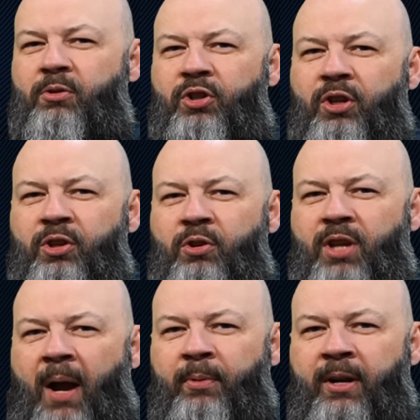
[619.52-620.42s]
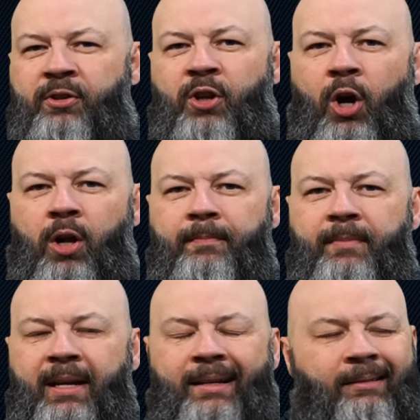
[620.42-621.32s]
shouldn't use operators at all?
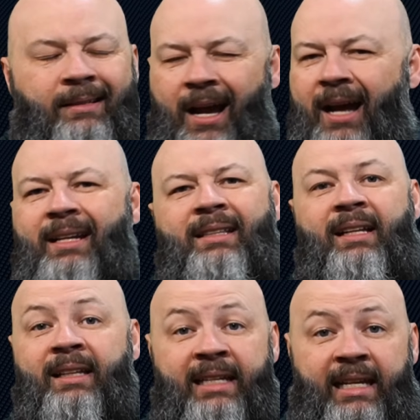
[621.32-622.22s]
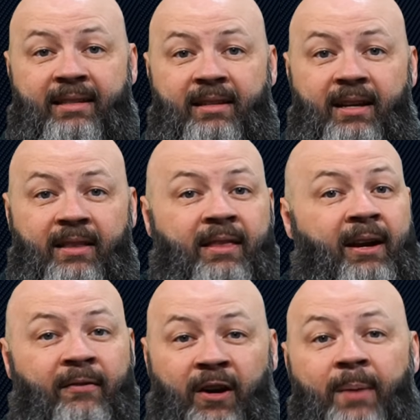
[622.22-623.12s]
Not in the least.
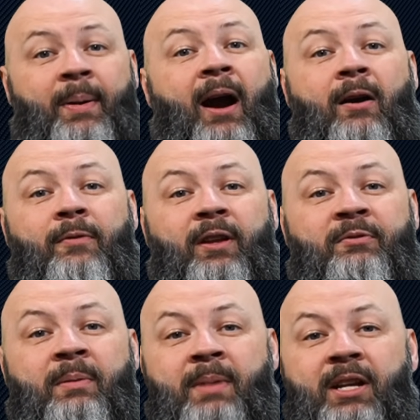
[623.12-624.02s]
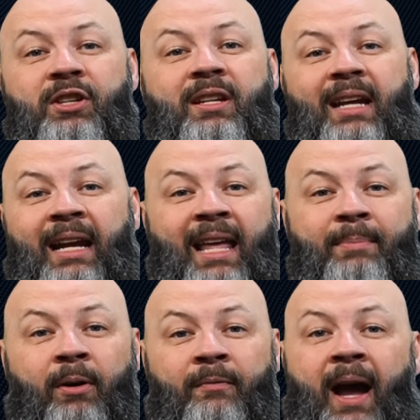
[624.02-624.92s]
They're very powerful, as we mentioned, and they
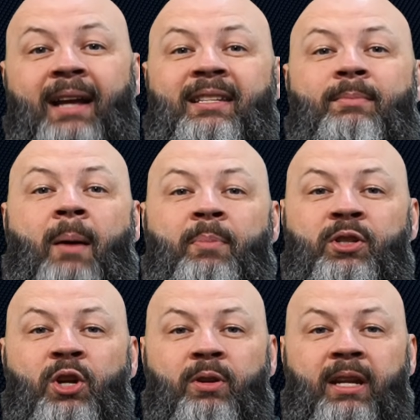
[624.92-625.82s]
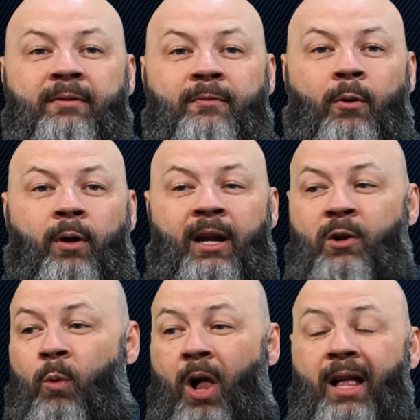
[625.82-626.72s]
provide some opportunity for
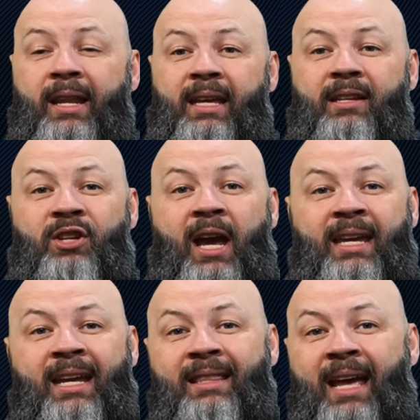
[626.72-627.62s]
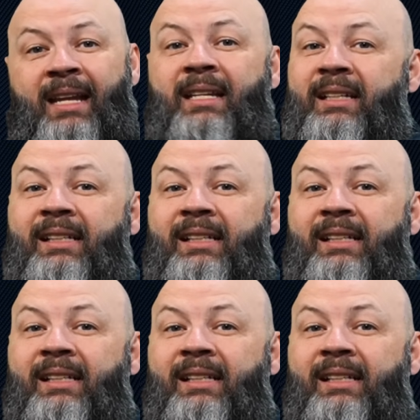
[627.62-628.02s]
equality checking that